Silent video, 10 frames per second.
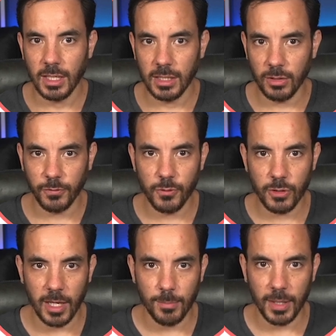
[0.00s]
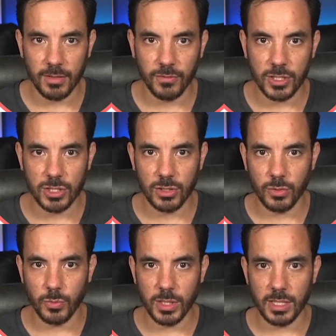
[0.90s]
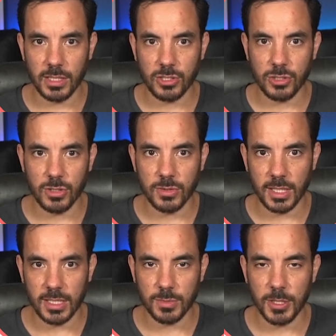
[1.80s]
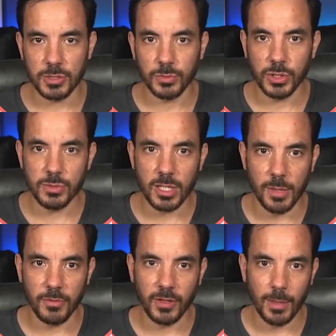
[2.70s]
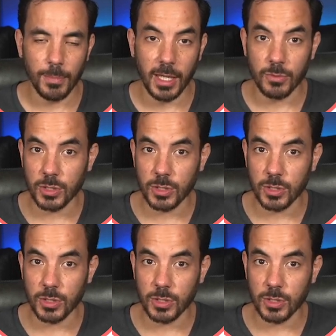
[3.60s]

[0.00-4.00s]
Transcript: In the four-campaign version, we can introduce a special new type of campaign,